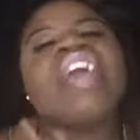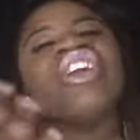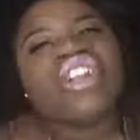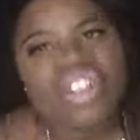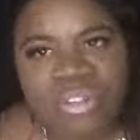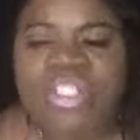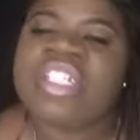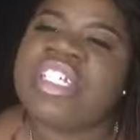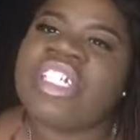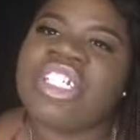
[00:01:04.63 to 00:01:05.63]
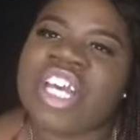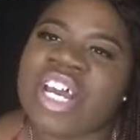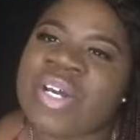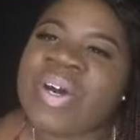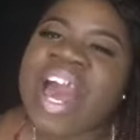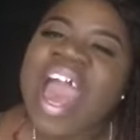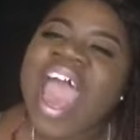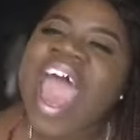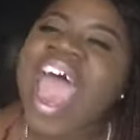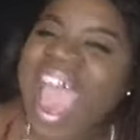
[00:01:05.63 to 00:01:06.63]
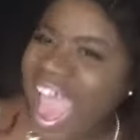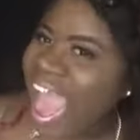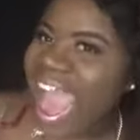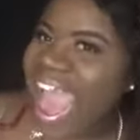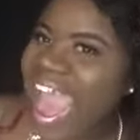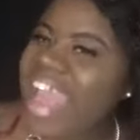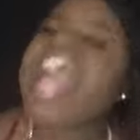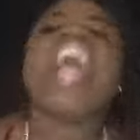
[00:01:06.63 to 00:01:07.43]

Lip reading: and you're new to this channel, hi!